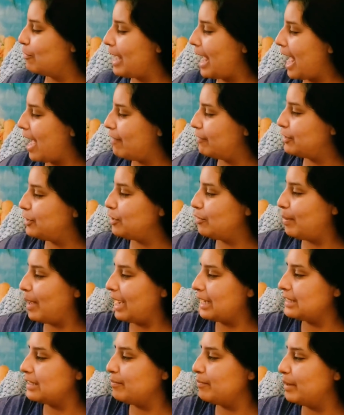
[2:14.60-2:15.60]
We have 2
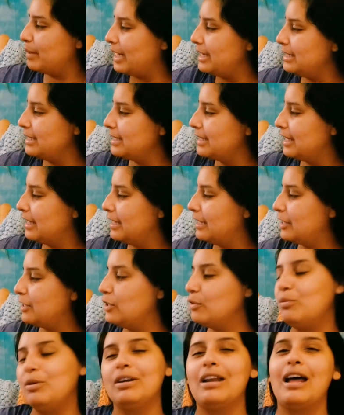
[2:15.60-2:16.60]
packs of buttons.
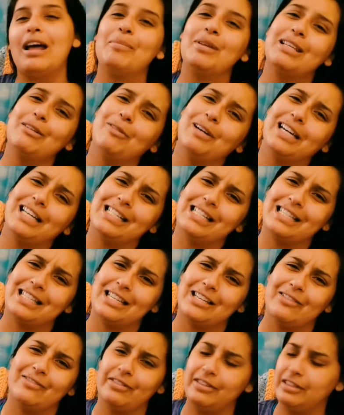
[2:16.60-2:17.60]
You will not be winning,
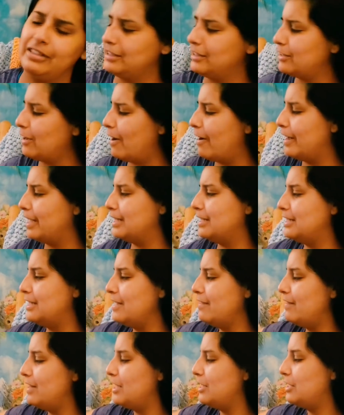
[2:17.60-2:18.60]
Steve. Sorry.
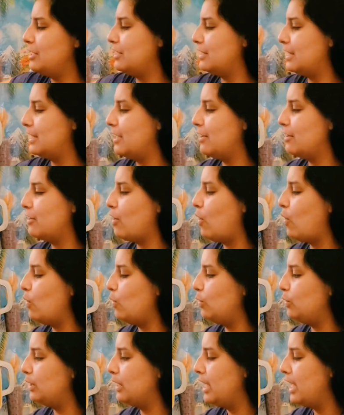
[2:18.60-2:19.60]
Steven is just here to
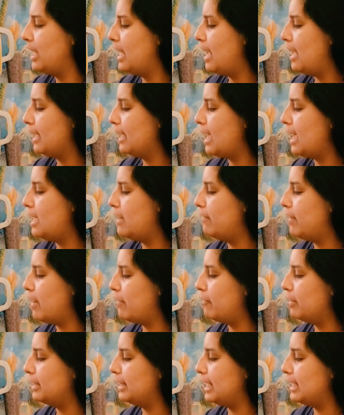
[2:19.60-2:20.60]
hold kind of
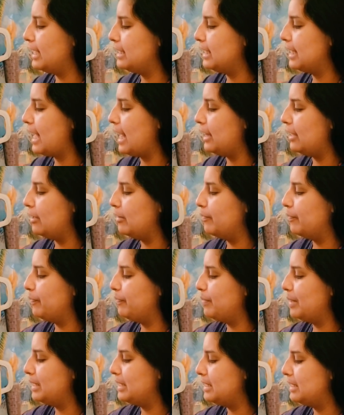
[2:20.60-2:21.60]
everything together,
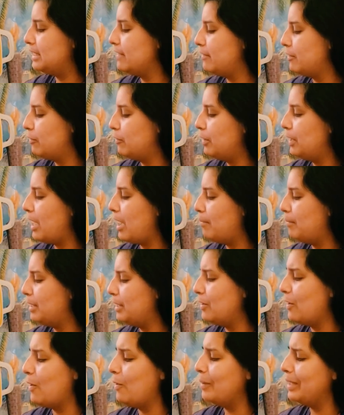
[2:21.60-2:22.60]
but Steven will not
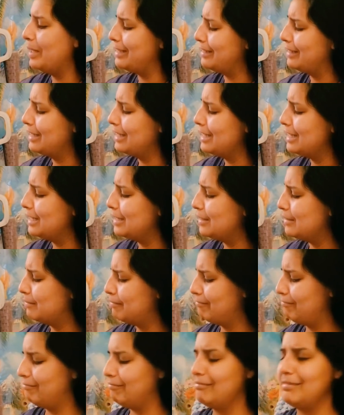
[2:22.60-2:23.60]
be going. He's
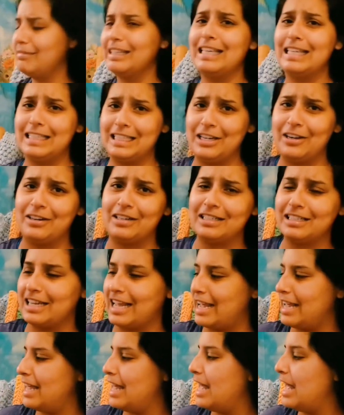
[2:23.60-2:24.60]
here to
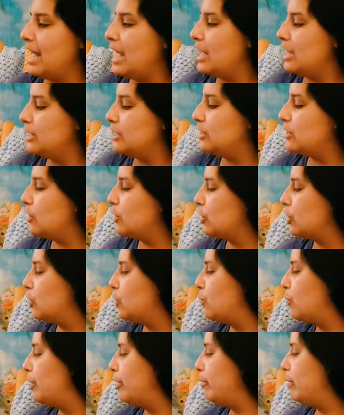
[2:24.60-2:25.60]
stay. So
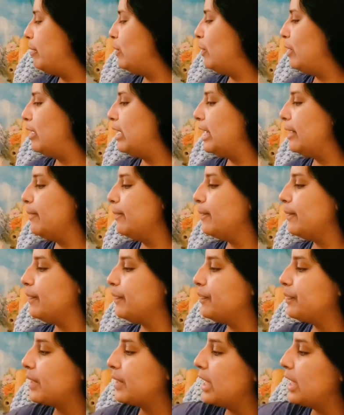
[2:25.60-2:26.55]
you will be winning